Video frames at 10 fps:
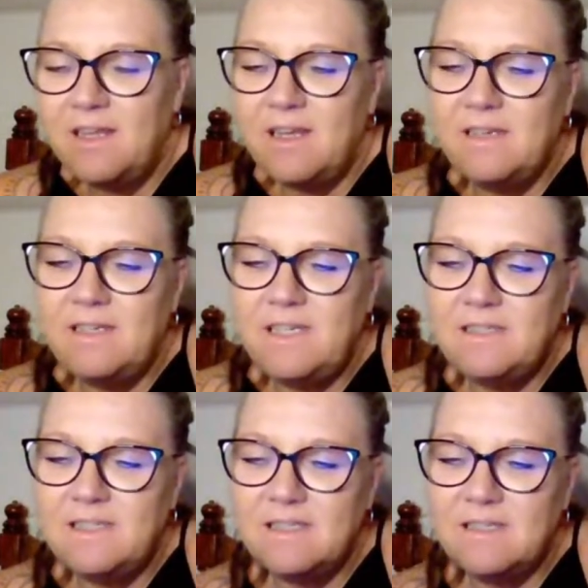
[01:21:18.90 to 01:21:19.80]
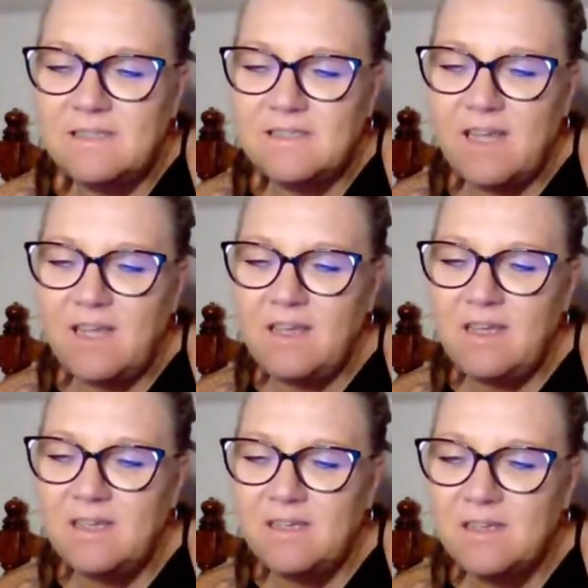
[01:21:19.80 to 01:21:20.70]
I need to say,
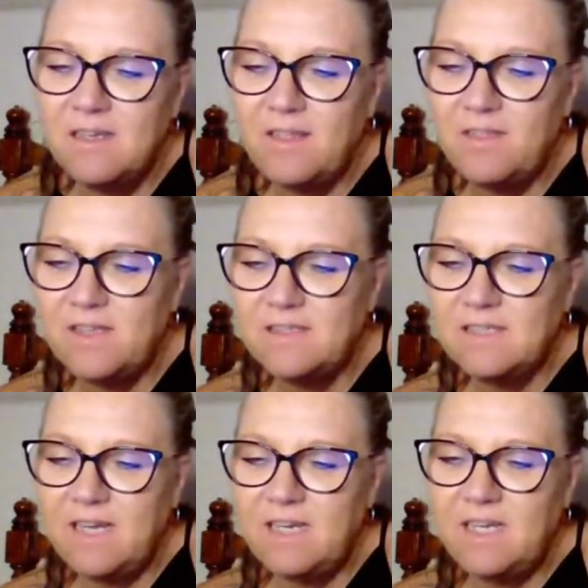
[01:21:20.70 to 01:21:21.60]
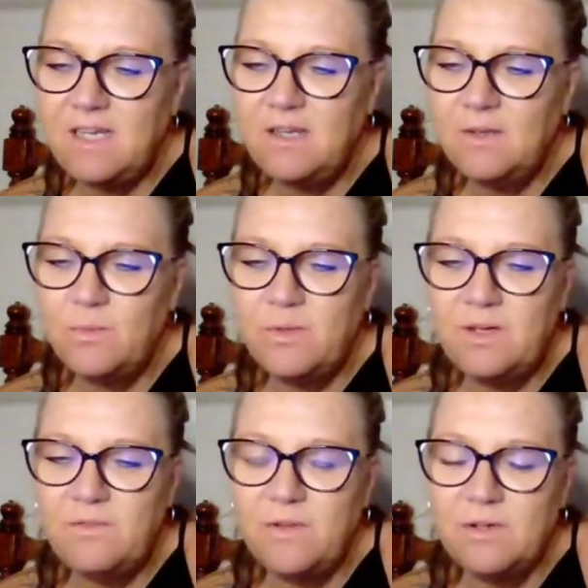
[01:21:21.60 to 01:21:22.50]
this lady, one
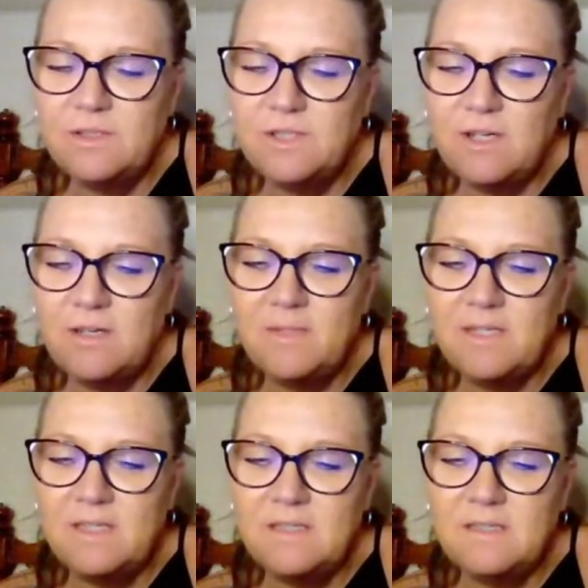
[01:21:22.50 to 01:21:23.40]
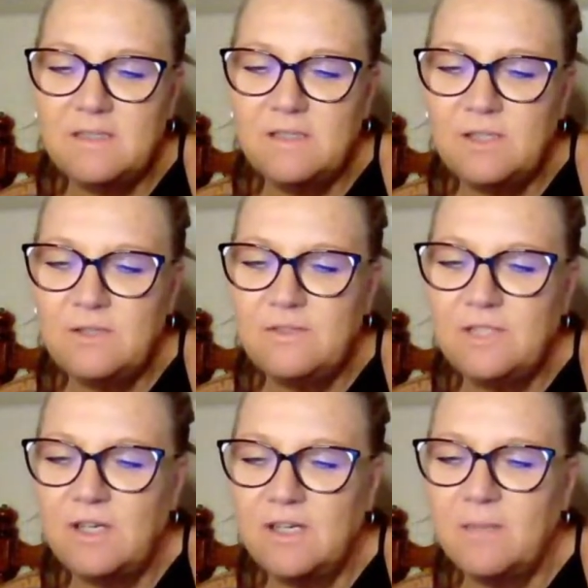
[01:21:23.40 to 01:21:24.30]
of her job is to
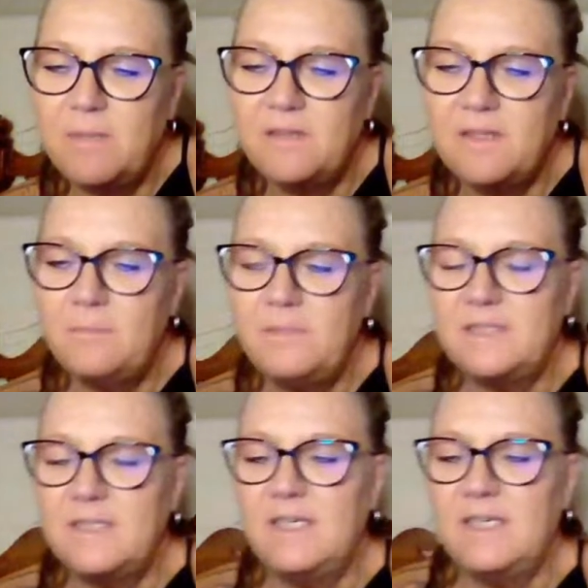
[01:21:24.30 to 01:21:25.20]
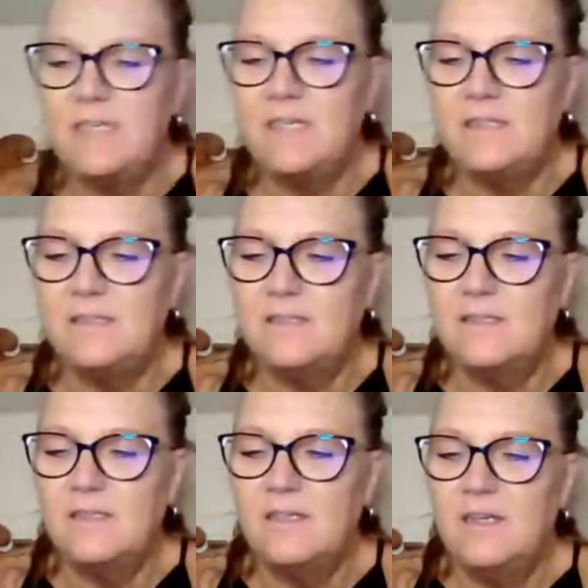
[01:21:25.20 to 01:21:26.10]
talk about the missing kids.
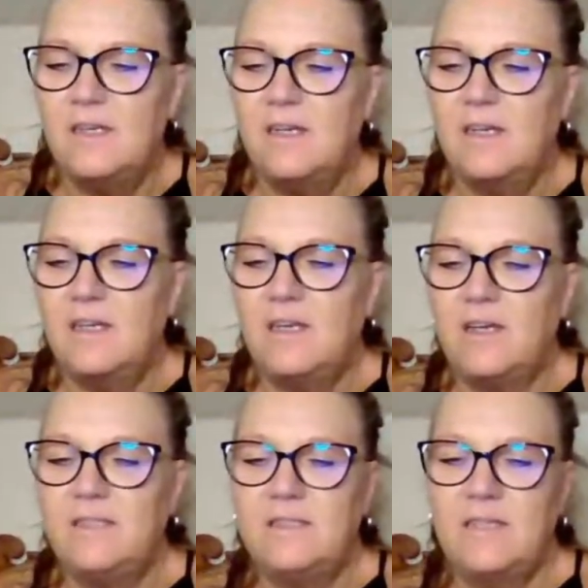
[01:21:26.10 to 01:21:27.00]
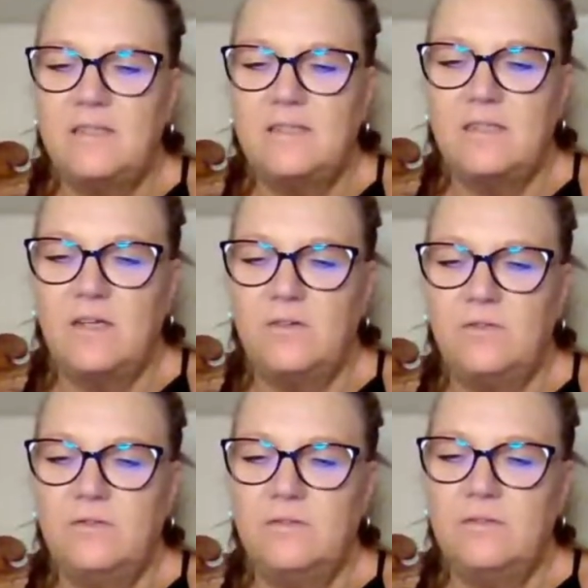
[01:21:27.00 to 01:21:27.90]
God said so.